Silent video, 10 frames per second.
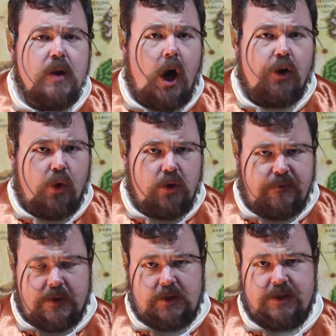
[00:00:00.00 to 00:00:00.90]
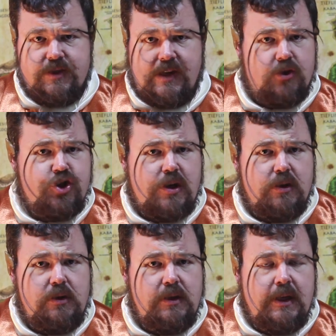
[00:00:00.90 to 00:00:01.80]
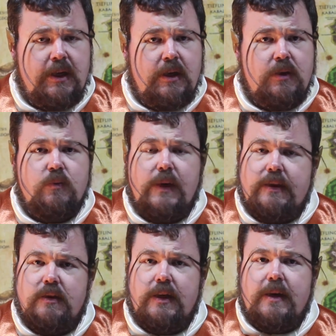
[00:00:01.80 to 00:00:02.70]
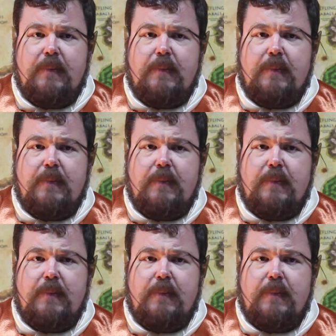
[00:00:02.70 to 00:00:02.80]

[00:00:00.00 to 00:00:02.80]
Are all Vulcans logical? Well,